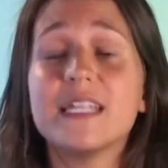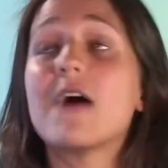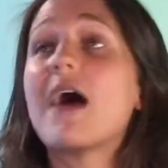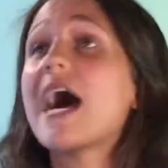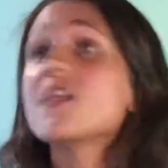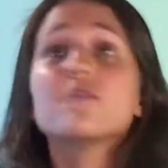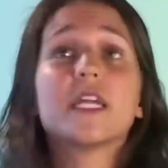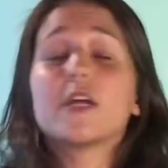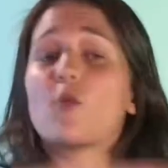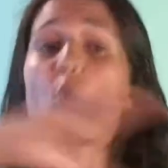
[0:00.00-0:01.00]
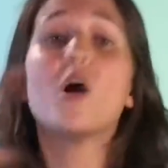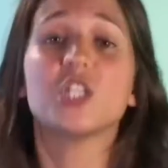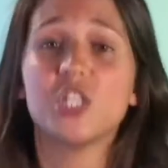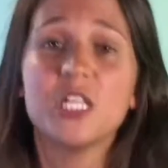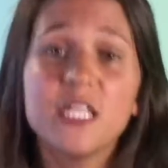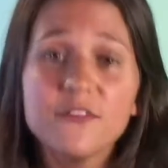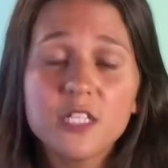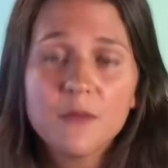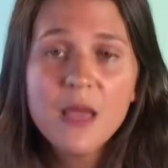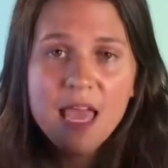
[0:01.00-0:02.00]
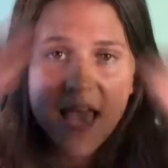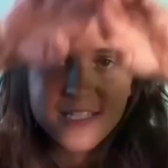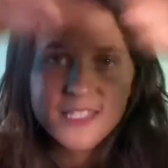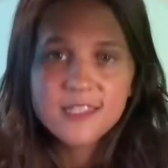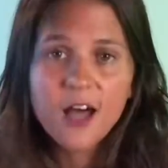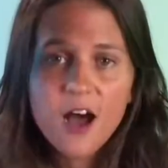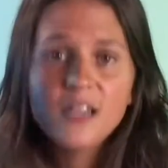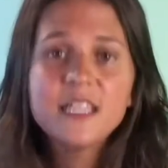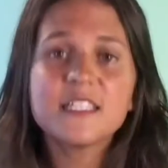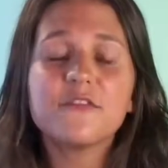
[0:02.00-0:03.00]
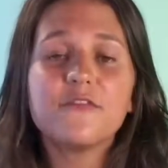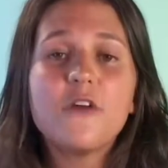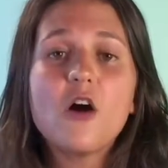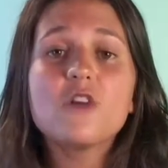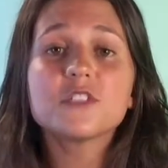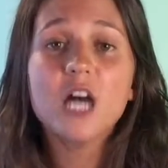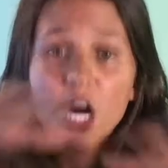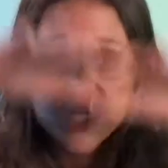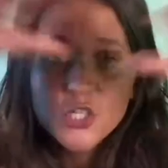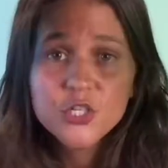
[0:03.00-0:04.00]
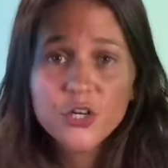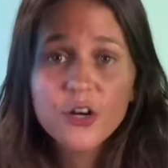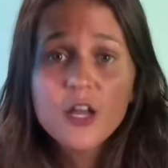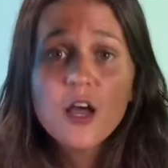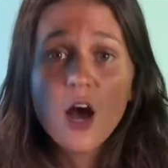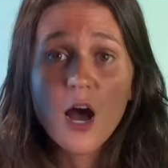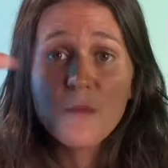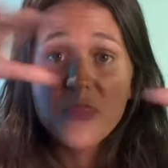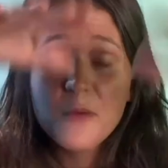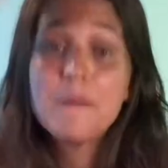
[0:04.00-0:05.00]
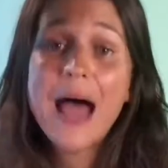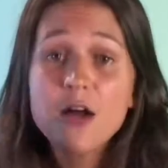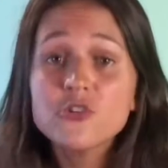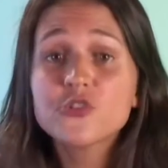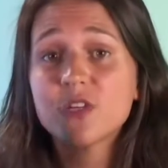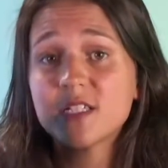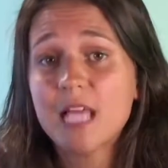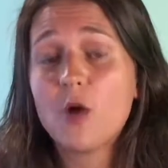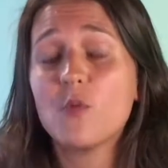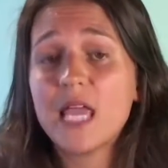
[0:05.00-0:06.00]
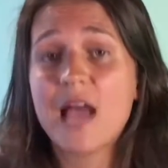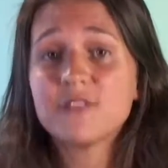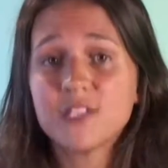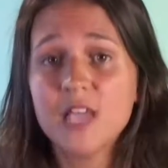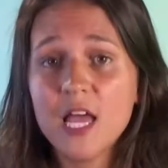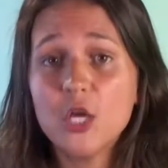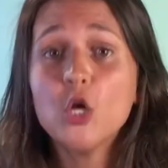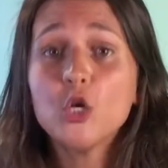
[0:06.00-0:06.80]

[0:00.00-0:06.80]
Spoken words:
Now, I don't care what she gives them as long as it falls under the boundaries that we have set.